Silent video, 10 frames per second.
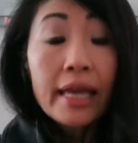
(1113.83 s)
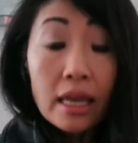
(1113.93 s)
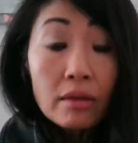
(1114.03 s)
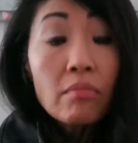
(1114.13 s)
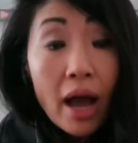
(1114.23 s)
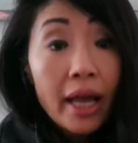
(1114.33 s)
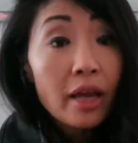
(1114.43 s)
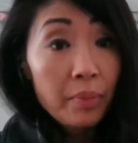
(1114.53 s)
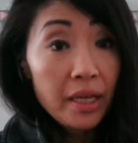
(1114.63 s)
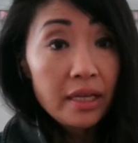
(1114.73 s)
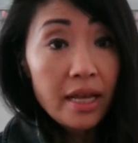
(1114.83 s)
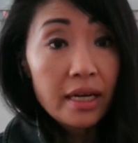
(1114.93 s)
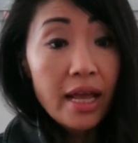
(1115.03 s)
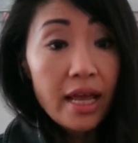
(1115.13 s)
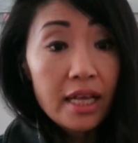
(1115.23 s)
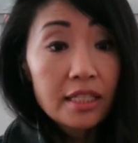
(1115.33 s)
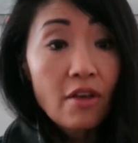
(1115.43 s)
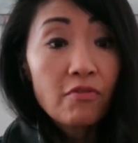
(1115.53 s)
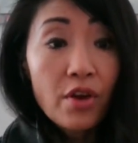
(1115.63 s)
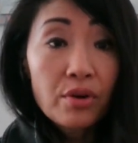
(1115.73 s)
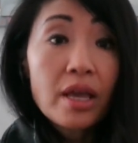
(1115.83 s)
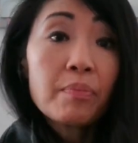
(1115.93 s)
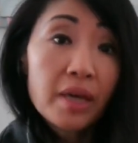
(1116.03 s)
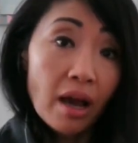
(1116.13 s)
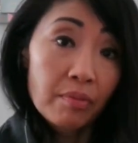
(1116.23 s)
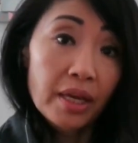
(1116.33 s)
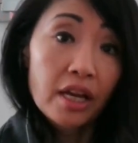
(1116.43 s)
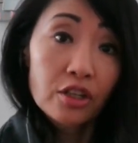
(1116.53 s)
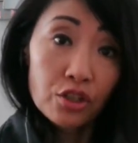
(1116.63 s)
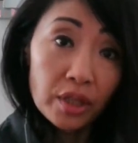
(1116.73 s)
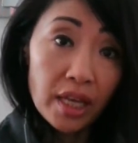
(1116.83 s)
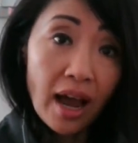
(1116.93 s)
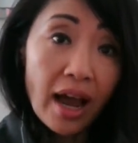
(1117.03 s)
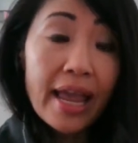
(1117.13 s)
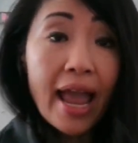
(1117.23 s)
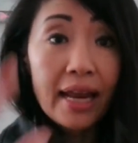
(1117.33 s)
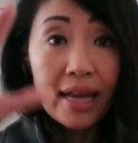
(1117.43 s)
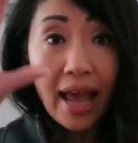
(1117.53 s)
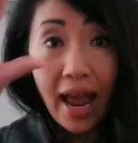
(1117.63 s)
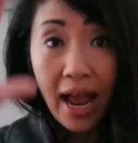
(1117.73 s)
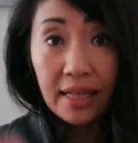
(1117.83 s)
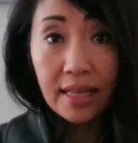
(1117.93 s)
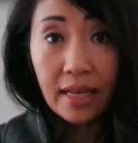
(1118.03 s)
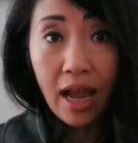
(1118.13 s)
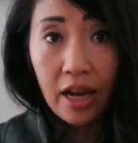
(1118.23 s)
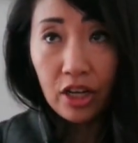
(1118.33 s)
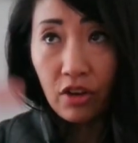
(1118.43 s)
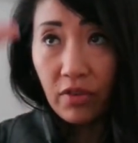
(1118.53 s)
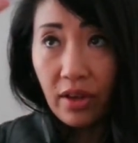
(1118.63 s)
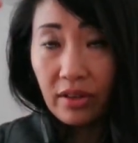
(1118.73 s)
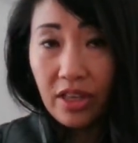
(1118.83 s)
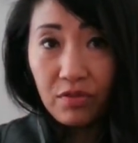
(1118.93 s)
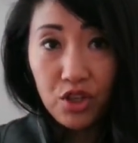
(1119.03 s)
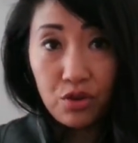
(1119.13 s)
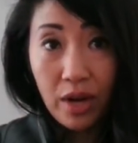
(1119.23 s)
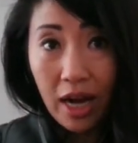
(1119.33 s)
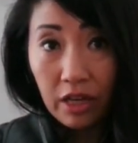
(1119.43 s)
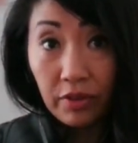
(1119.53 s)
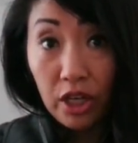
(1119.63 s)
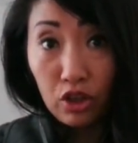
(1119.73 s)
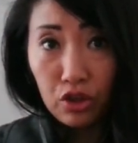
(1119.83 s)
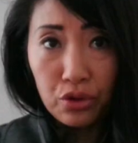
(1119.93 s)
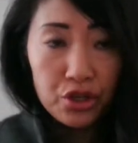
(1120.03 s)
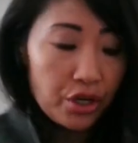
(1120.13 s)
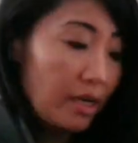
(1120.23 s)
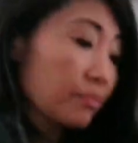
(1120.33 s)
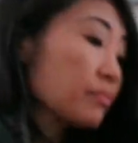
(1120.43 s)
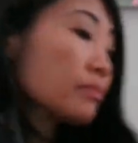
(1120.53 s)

in my opinion, is very becoming to the eye, and it has a kind of, gives you kind of an illusion